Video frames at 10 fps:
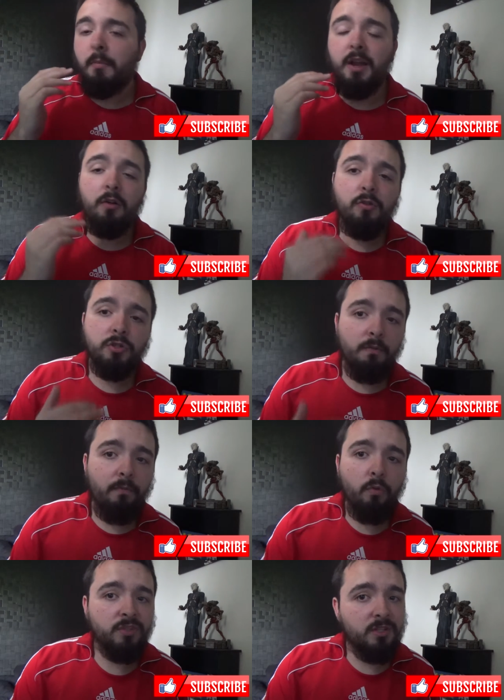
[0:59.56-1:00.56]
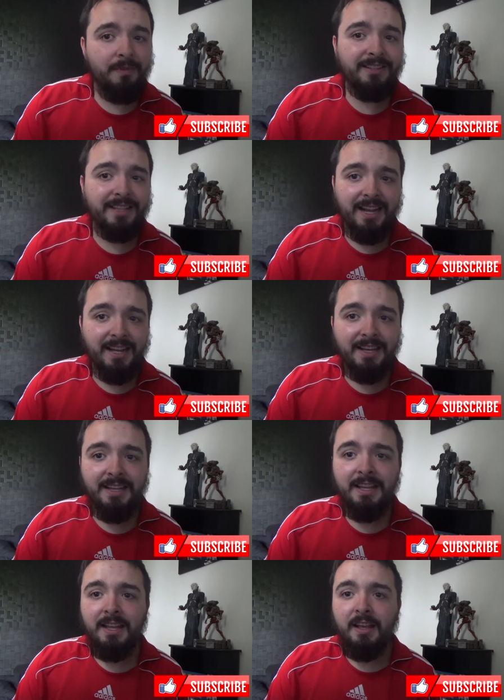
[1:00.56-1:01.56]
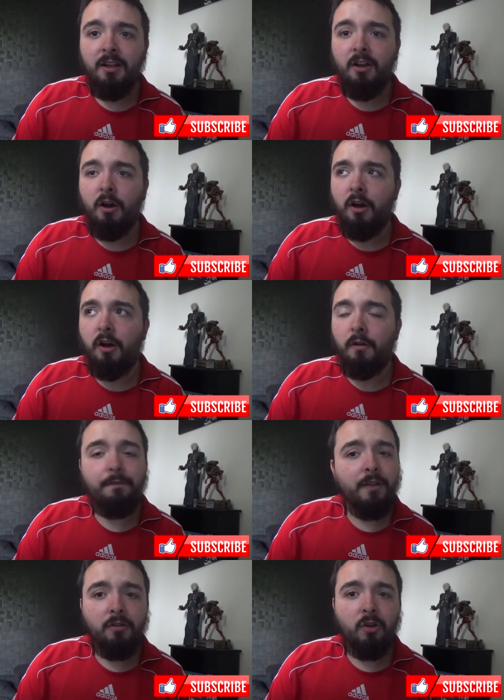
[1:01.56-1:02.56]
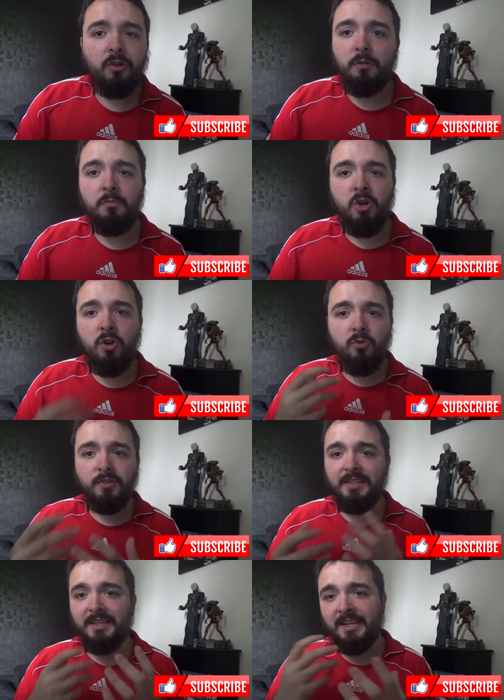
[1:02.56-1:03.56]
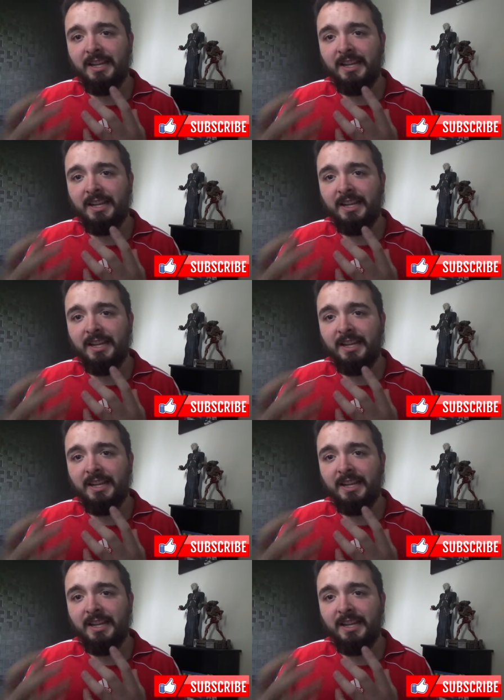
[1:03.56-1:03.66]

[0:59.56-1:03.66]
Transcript: but now because I'm forcing them out daily, I feel like I'm losing the